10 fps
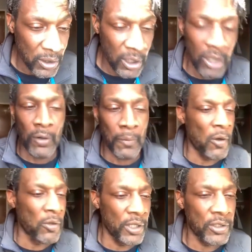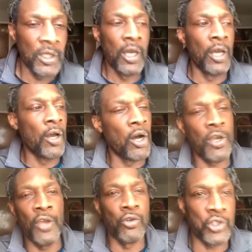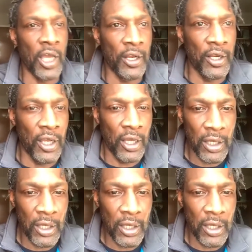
Here go the police. Hey, y'all, ain't no standing there.